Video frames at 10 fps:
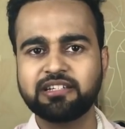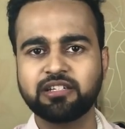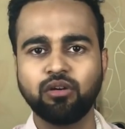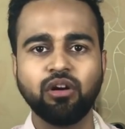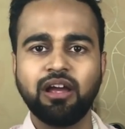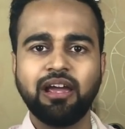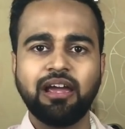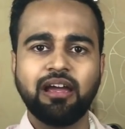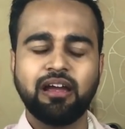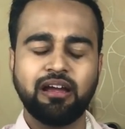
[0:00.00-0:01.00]
So
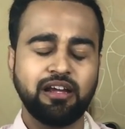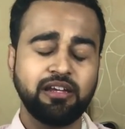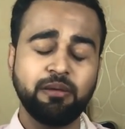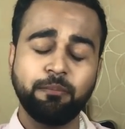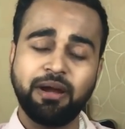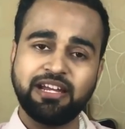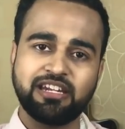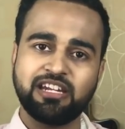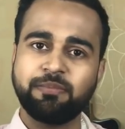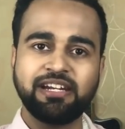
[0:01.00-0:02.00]
it
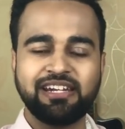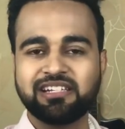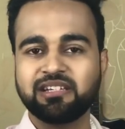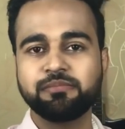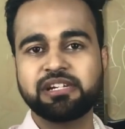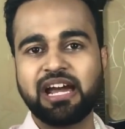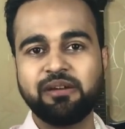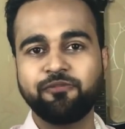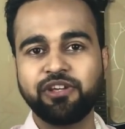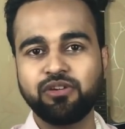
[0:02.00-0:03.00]
might take some
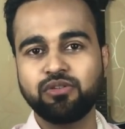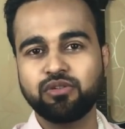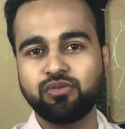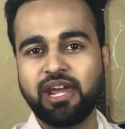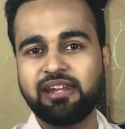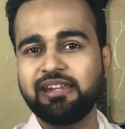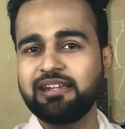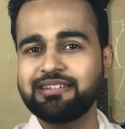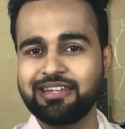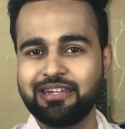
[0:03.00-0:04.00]
time for you to get
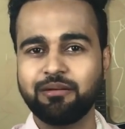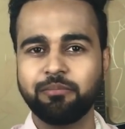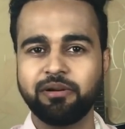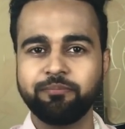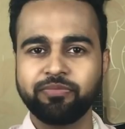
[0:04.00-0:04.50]
the SIN number.